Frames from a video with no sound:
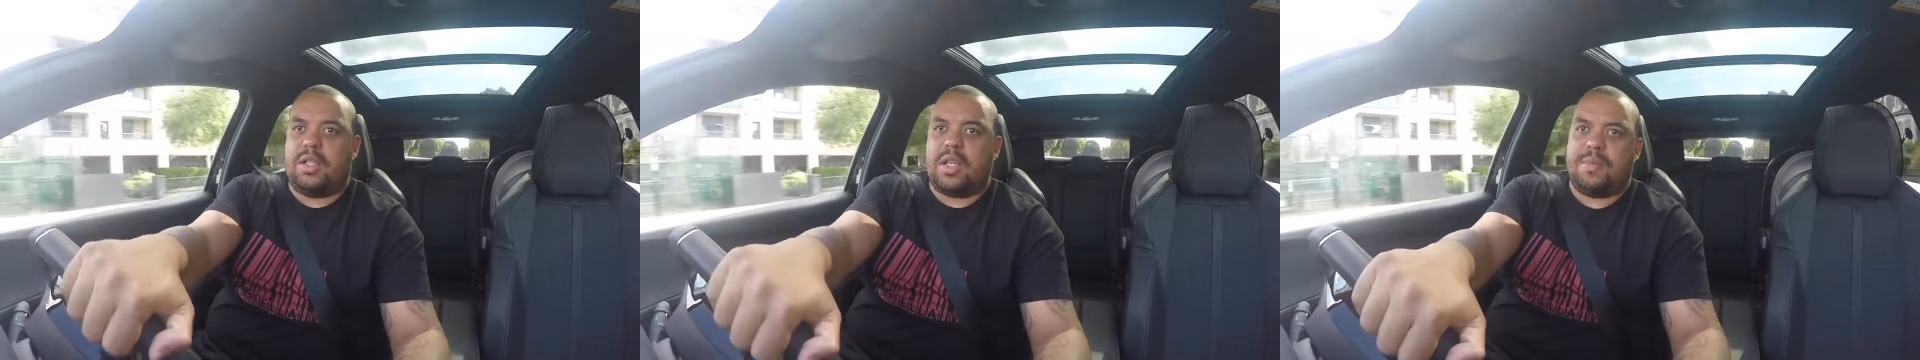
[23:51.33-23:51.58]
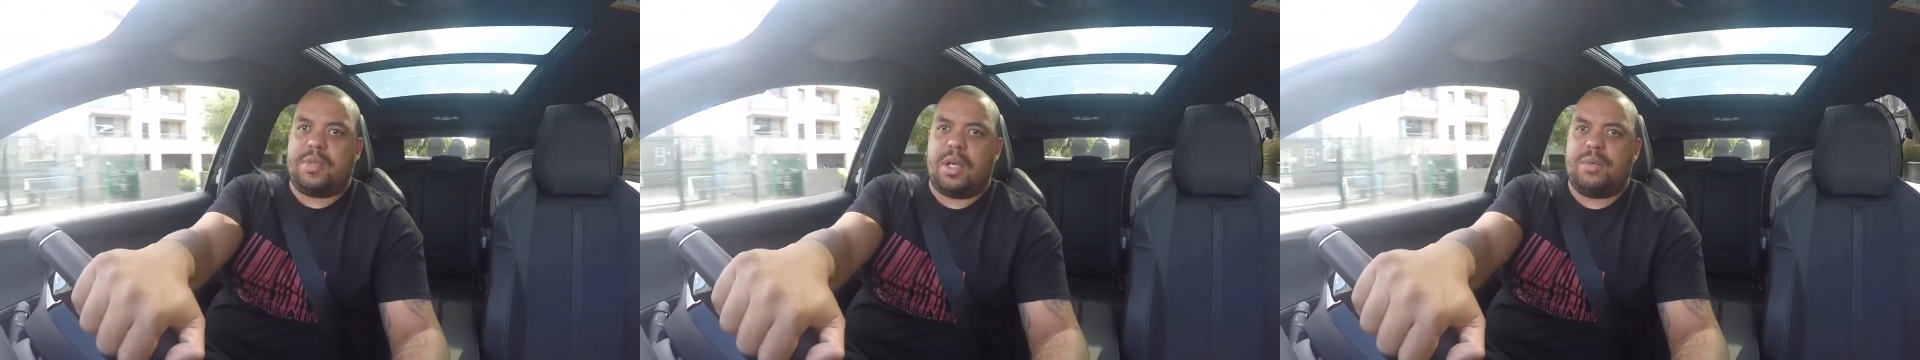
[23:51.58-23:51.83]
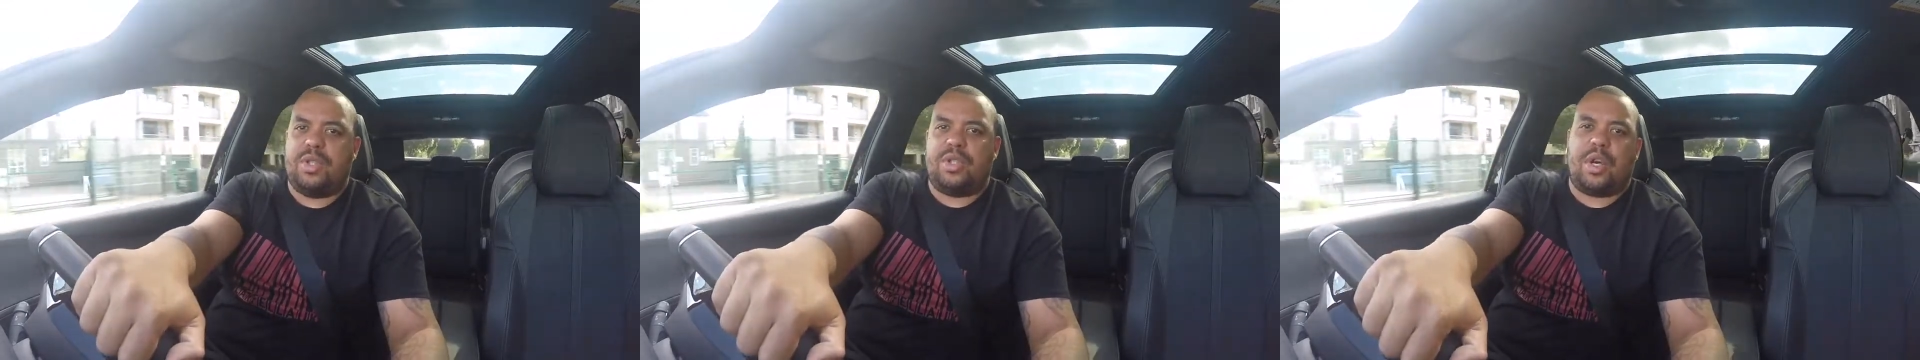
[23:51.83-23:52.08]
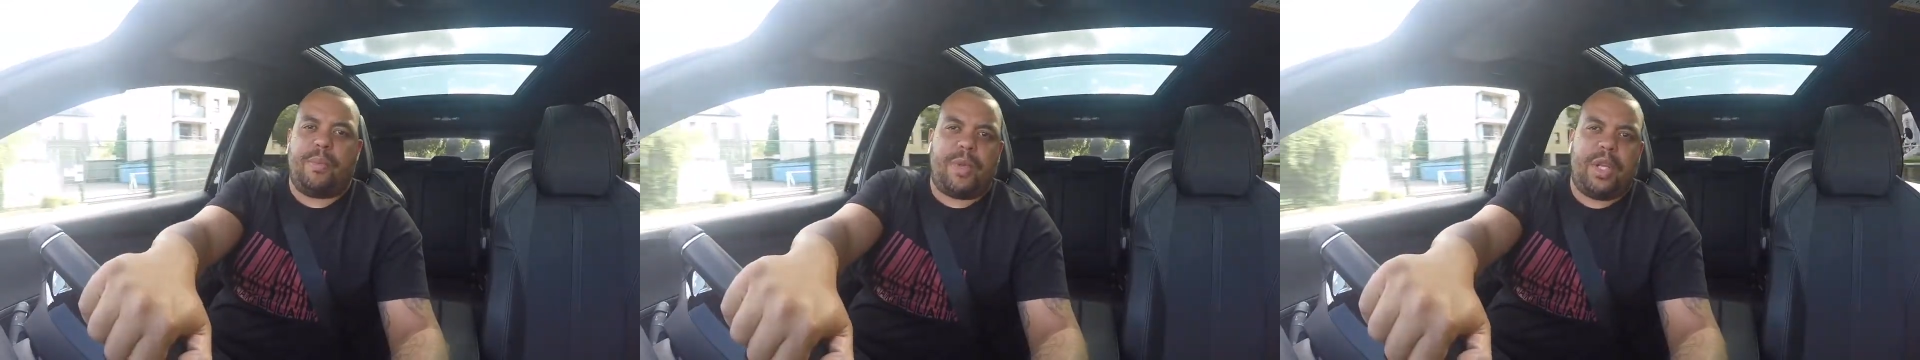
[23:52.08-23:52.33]
Sometimes you
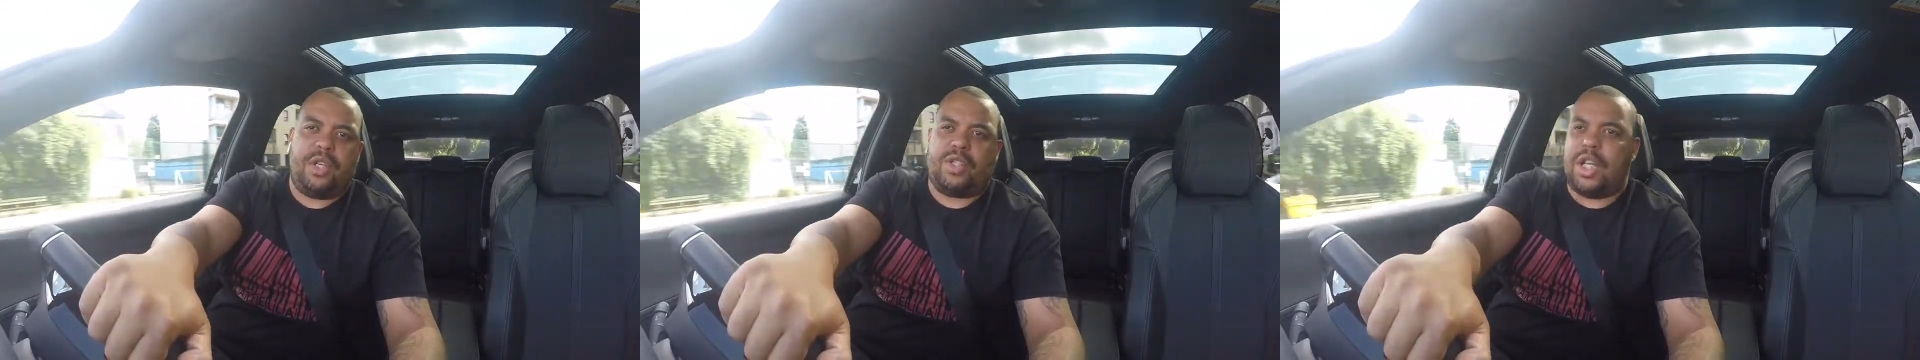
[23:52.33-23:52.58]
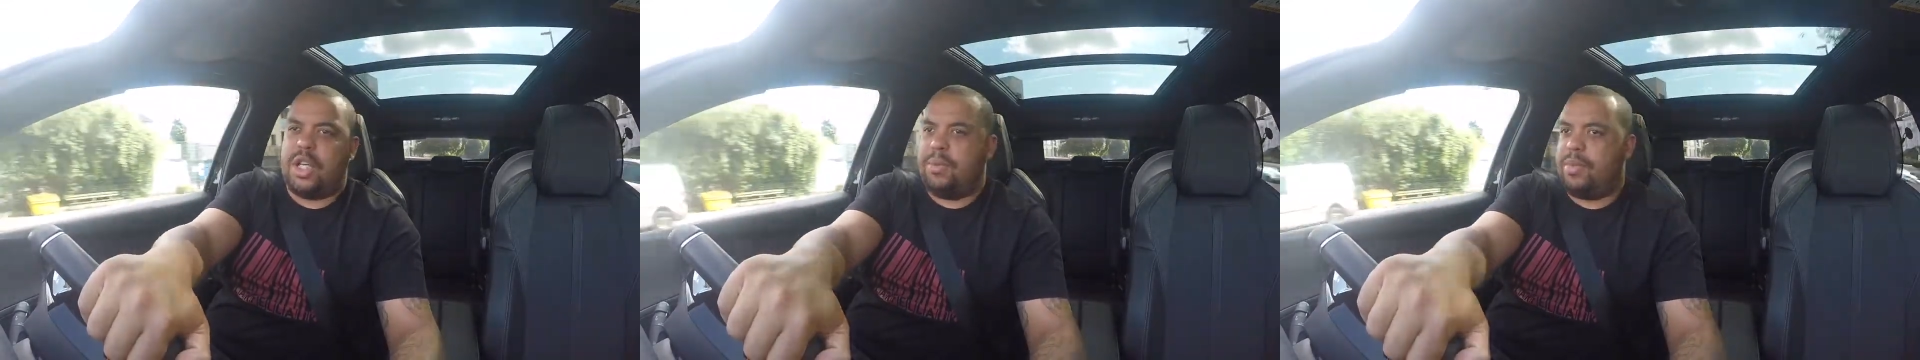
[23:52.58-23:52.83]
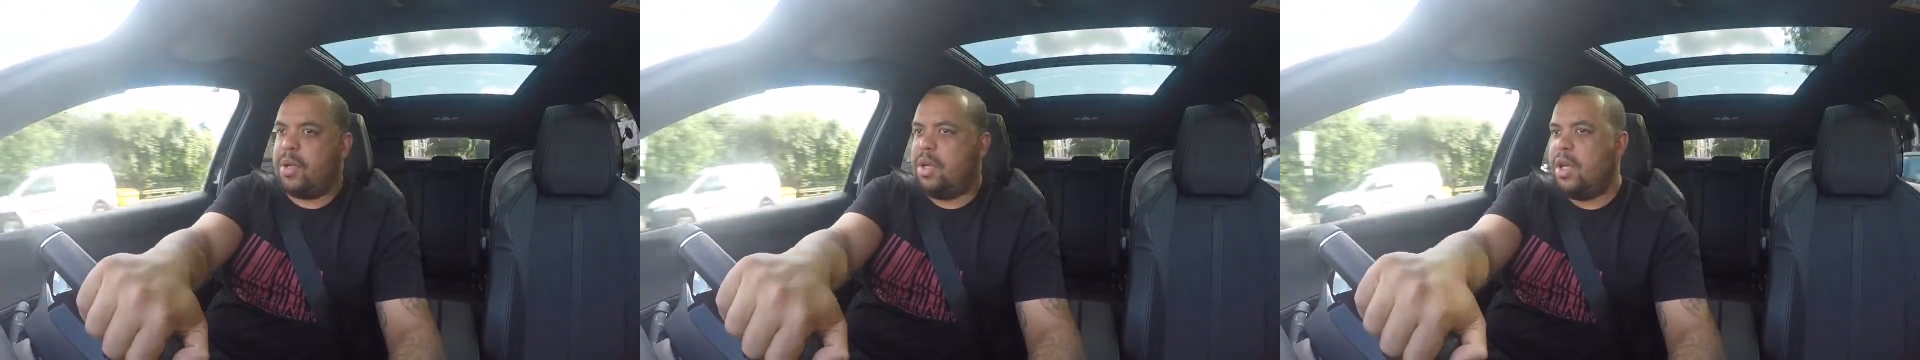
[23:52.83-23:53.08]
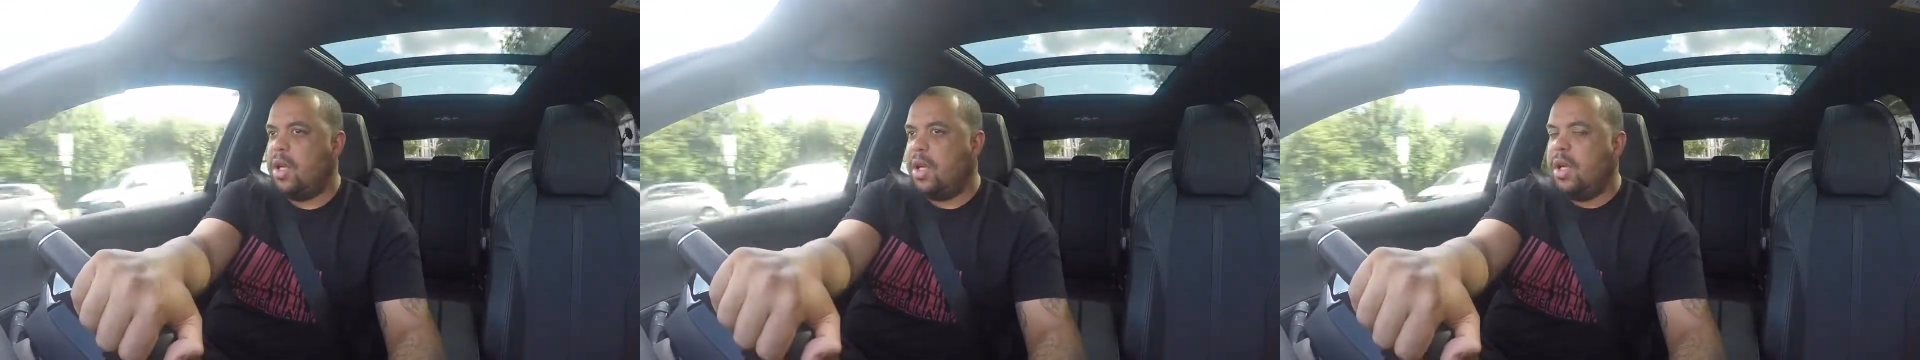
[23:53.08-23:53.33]
jump in a Jeep
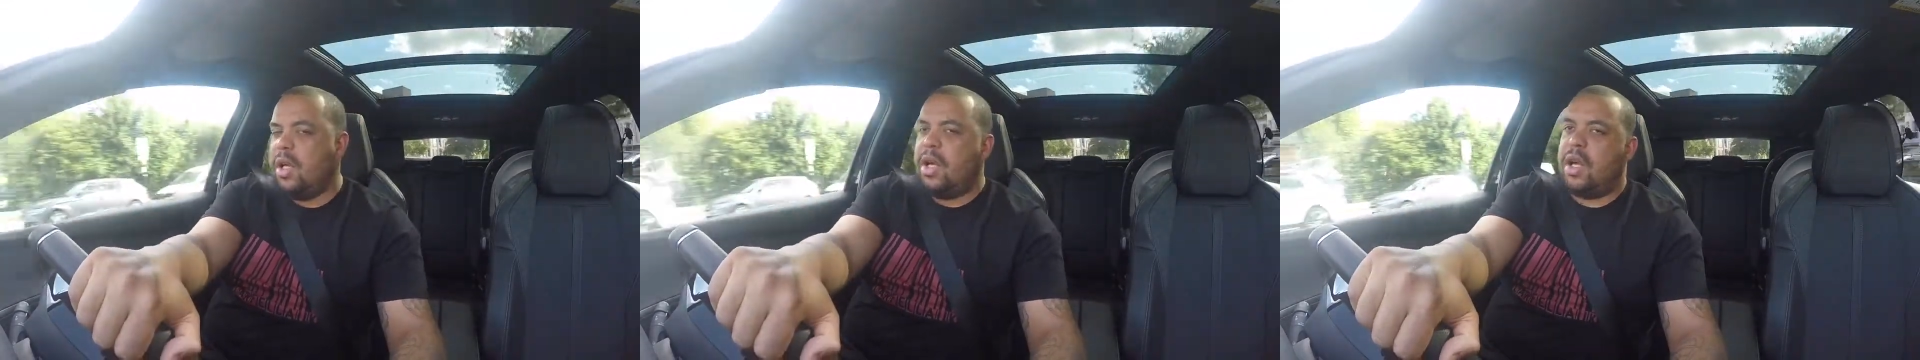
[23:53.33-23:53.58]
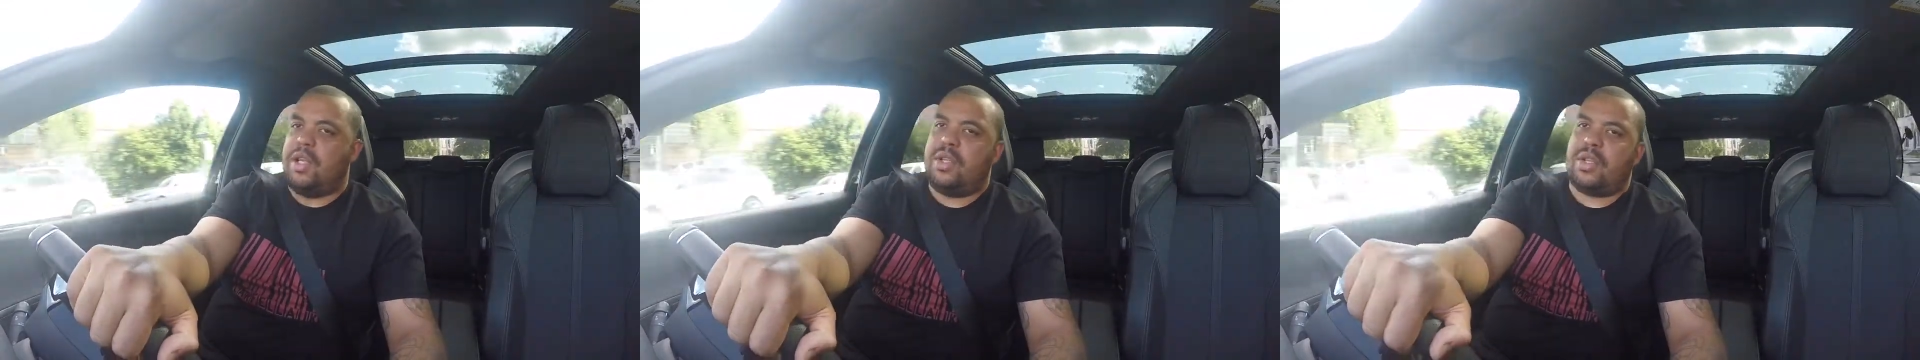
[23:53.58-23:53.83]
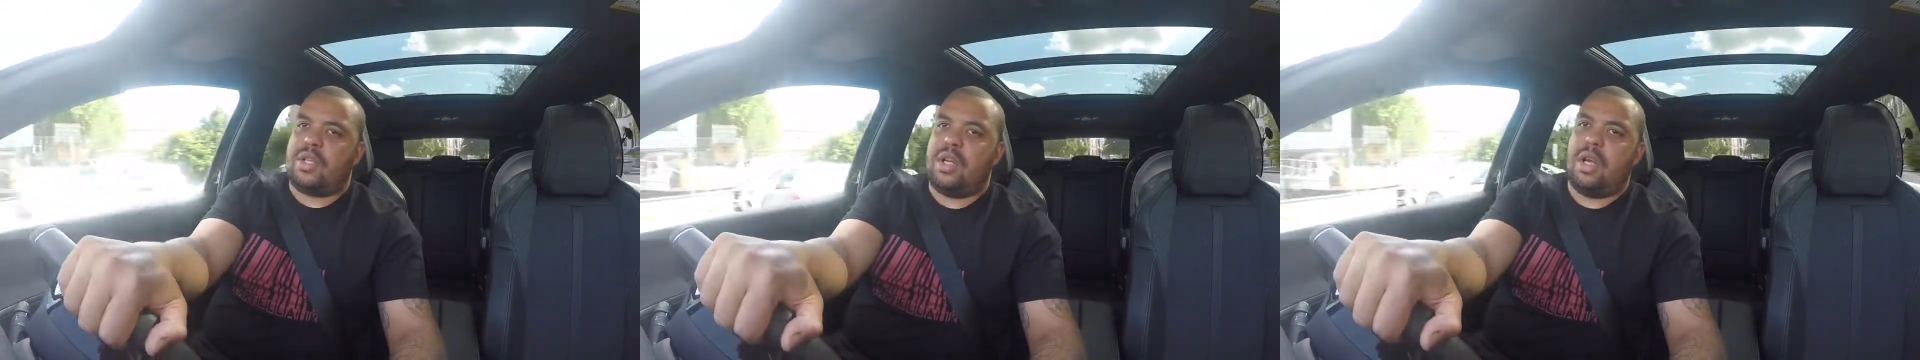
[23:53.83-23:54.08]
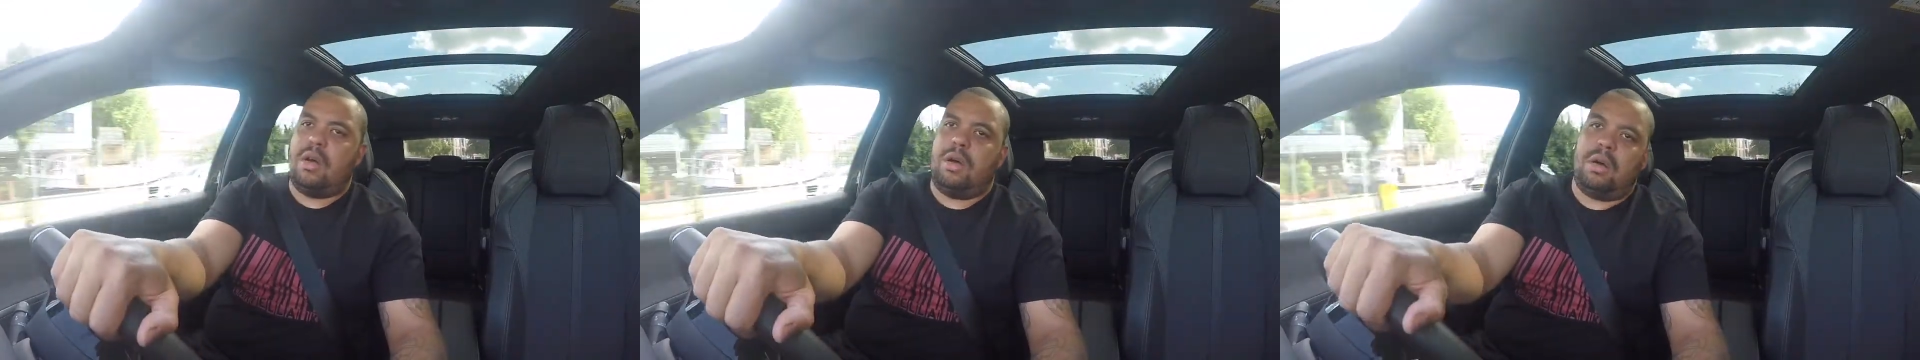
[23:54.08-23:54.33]
and you just
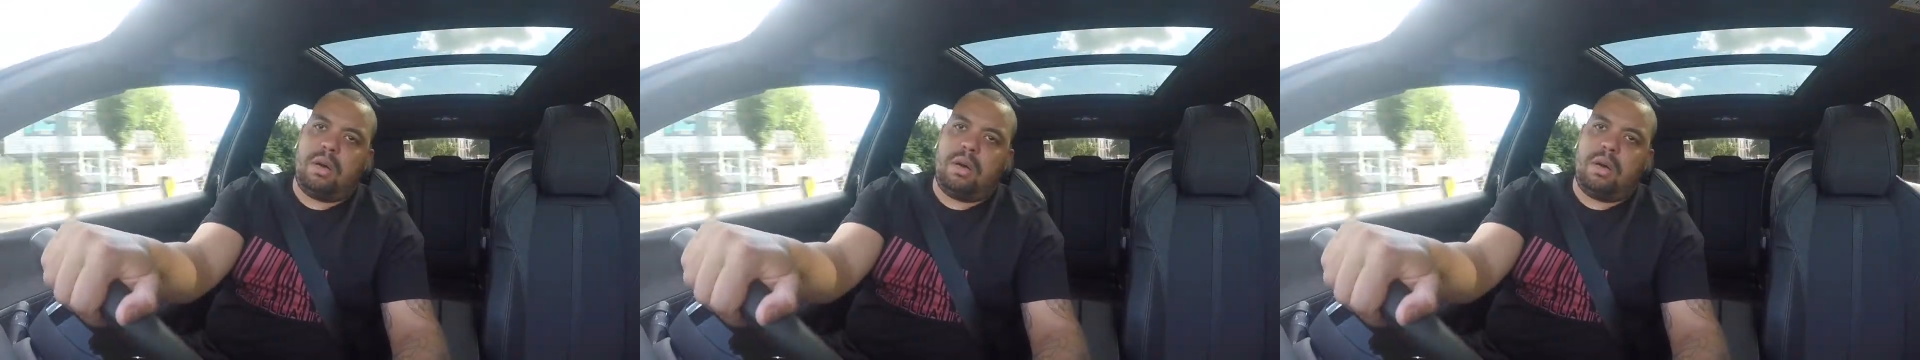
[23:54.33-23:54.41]
like,